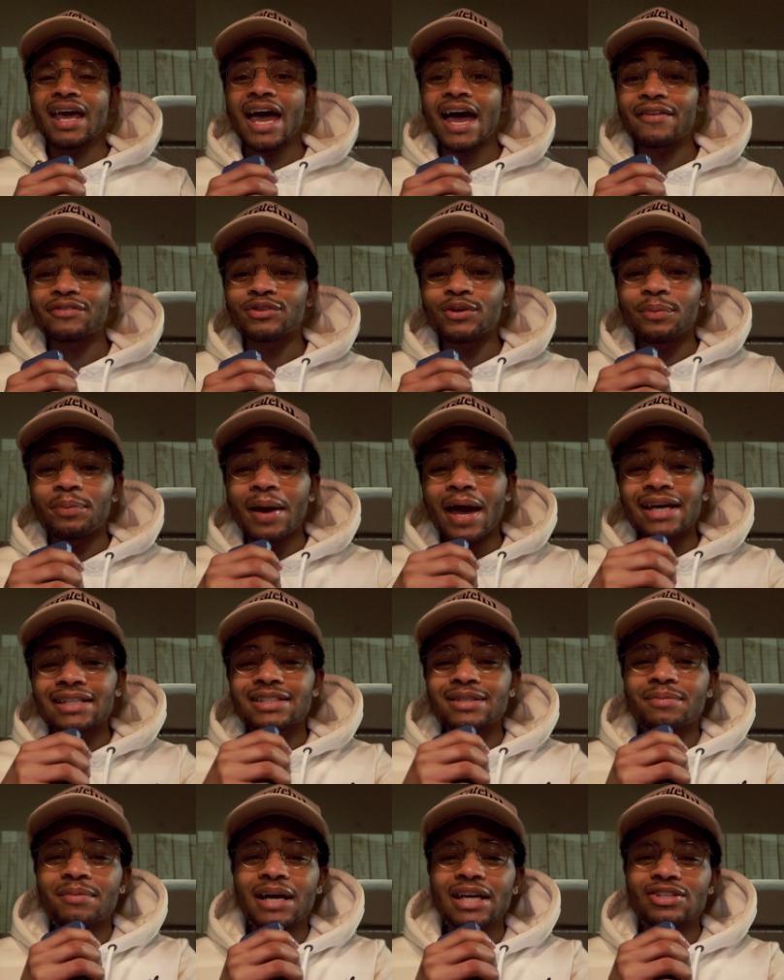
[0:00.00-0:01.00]
After
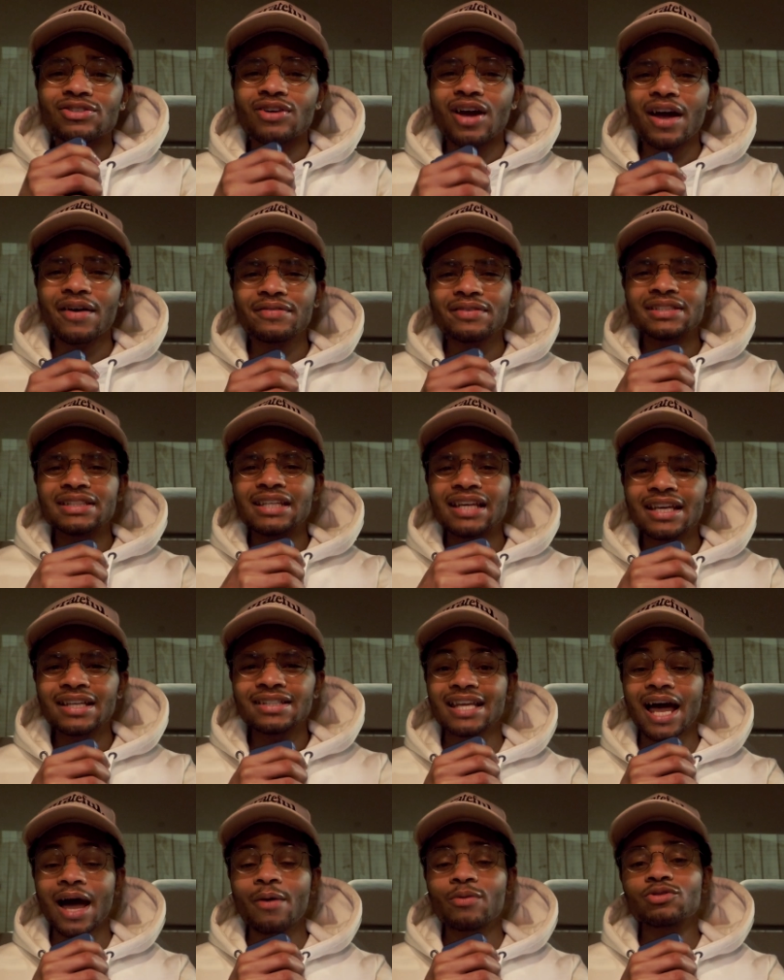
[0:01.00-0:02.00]
passing my driving
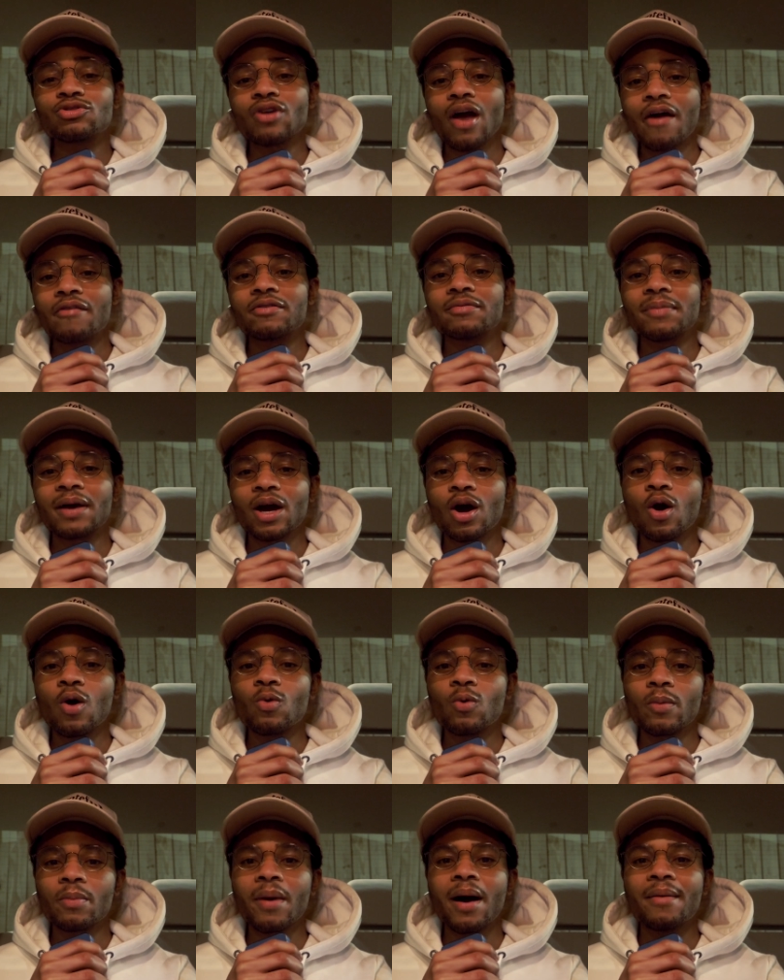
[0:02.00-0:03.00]
test, I was driving back
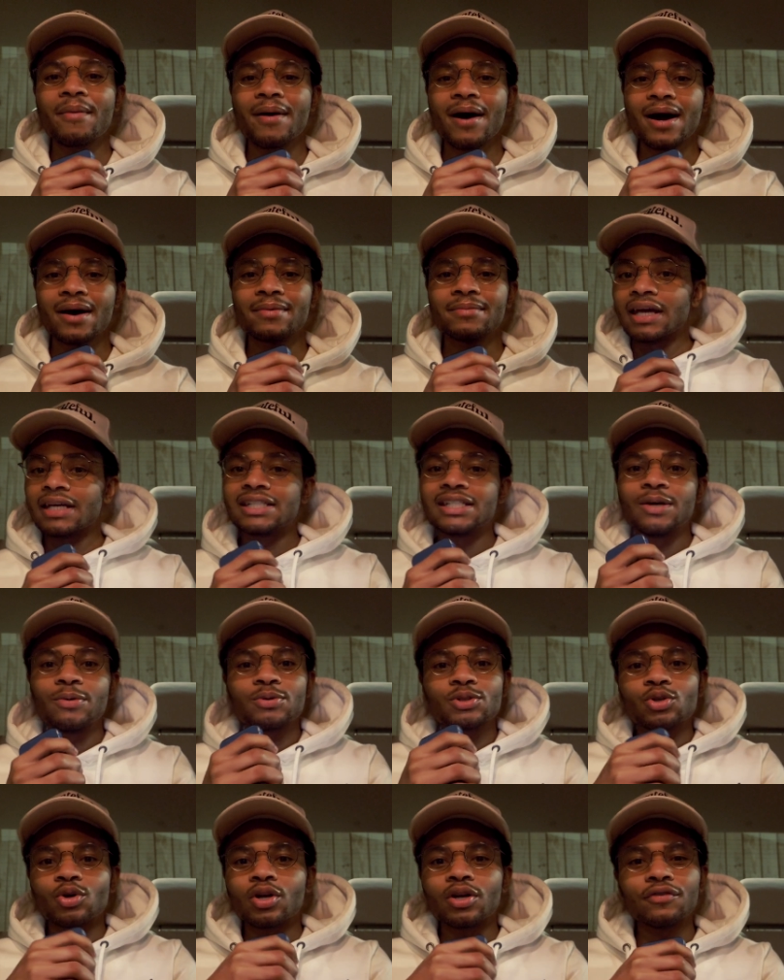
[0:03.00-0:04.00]
home with my mom, and she
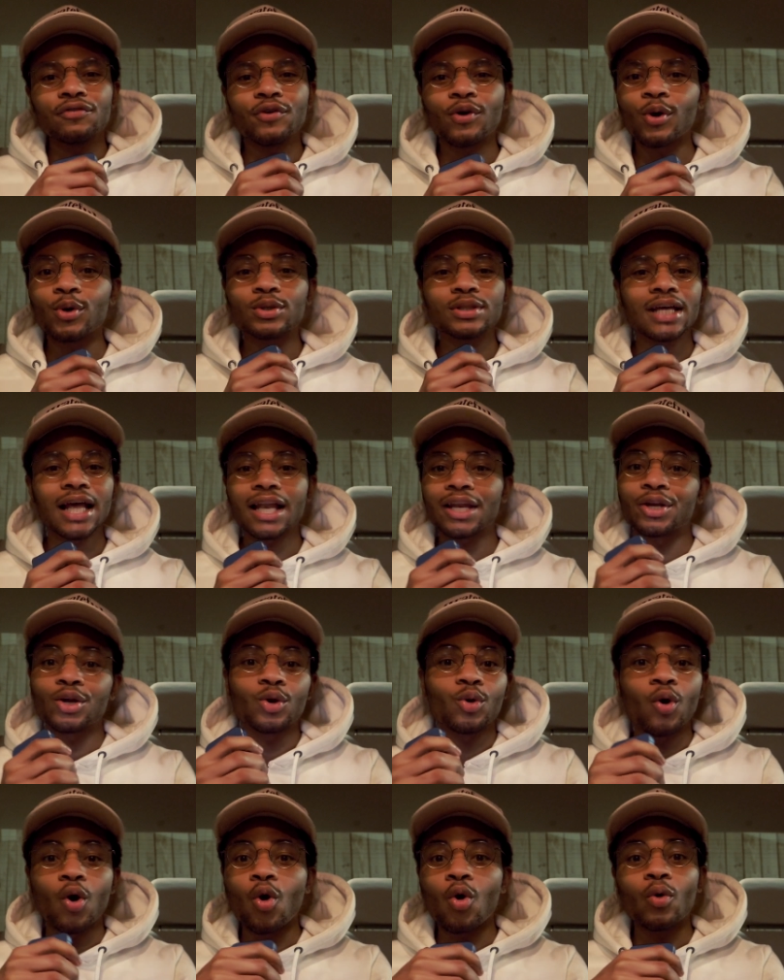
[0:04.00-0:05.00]
was on the phone telling
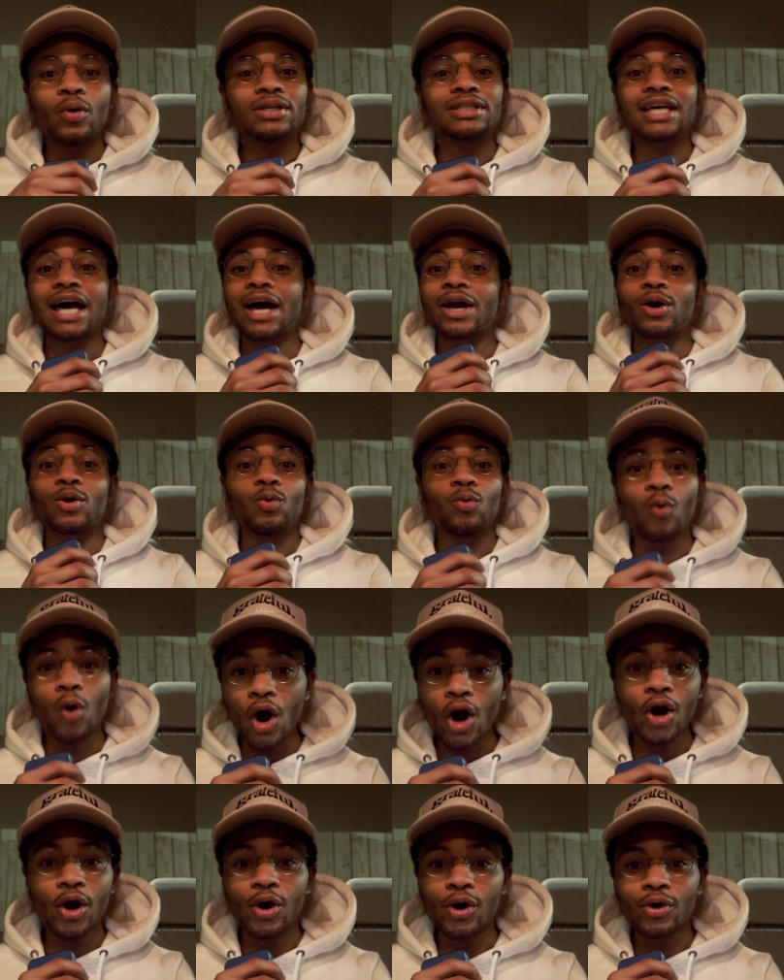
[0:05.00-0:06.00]
the whole entire
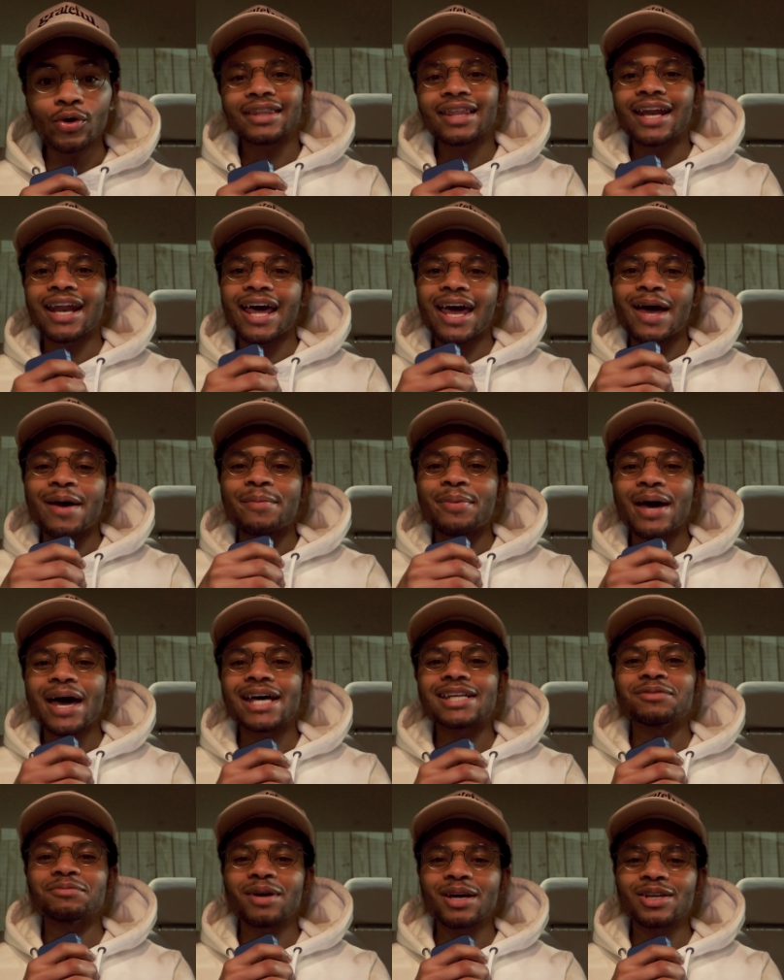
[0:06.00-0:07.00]
world that I had
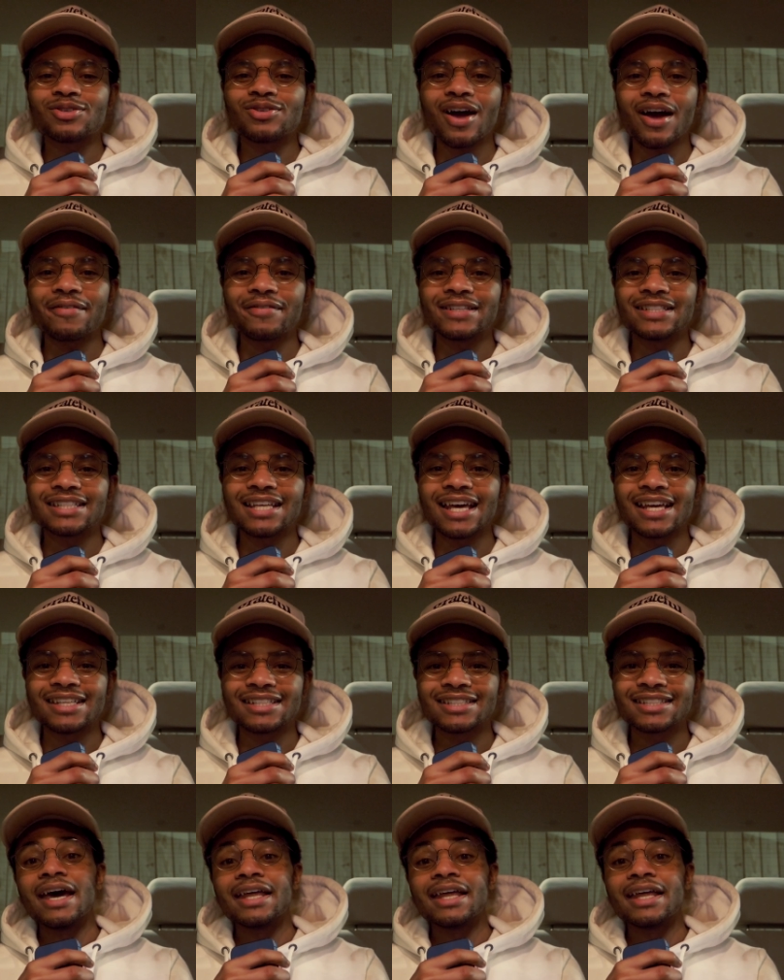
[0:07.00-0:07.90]
passed my driving test.